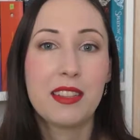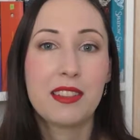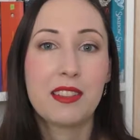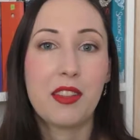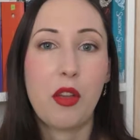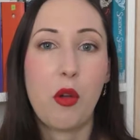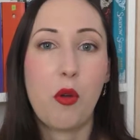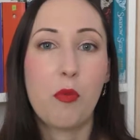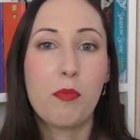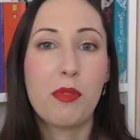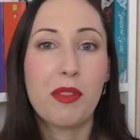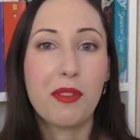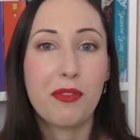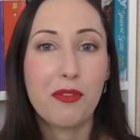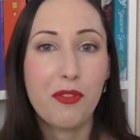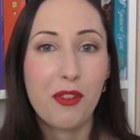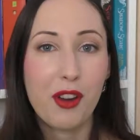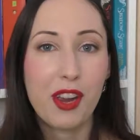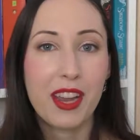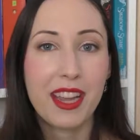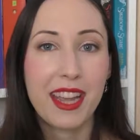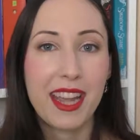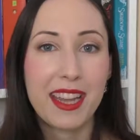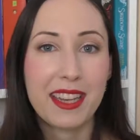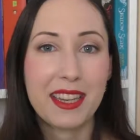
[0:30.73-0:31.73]
So before
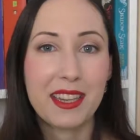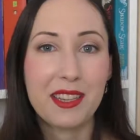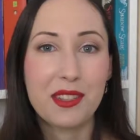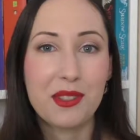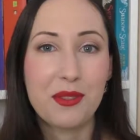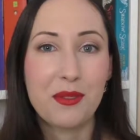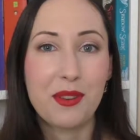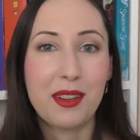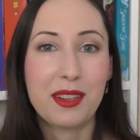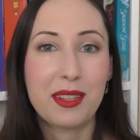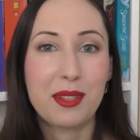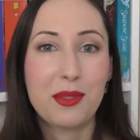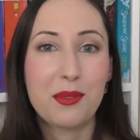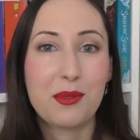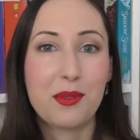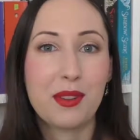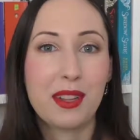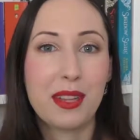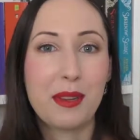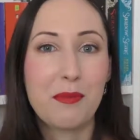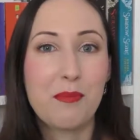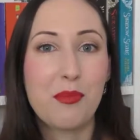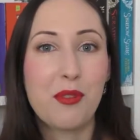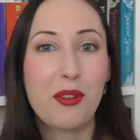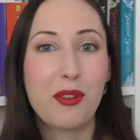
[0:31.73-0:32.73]
I get into it, it's
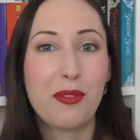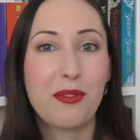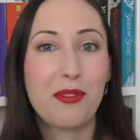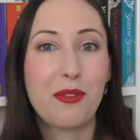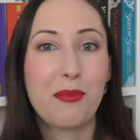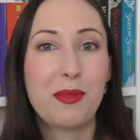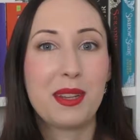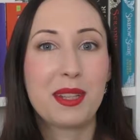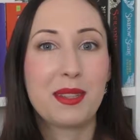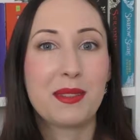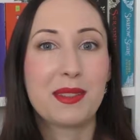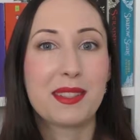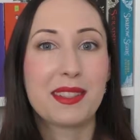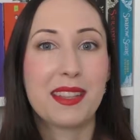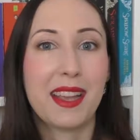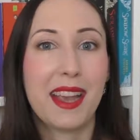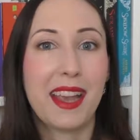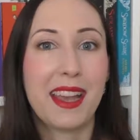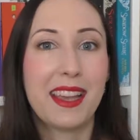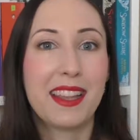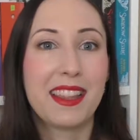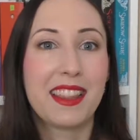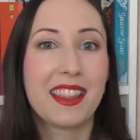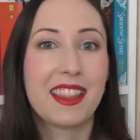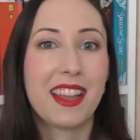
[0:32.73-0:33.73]
really important for me to
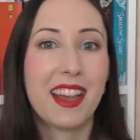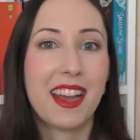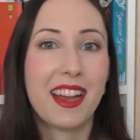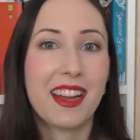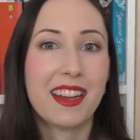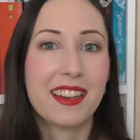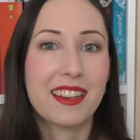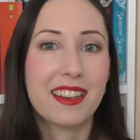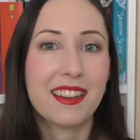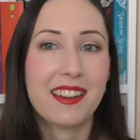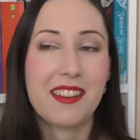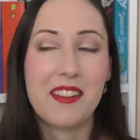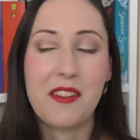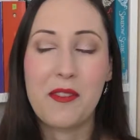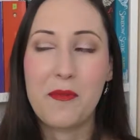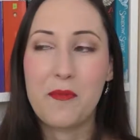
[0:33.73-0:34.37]
say that